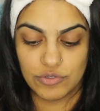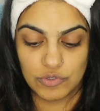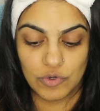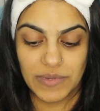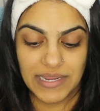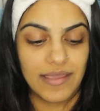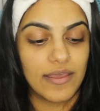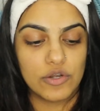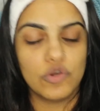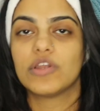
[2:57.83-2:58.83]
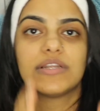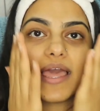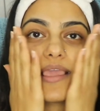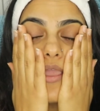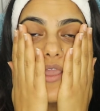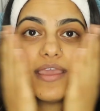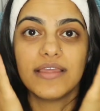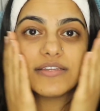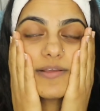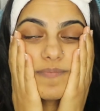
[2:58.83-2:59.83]
you saw me not liking
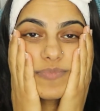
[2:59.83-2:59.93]
it.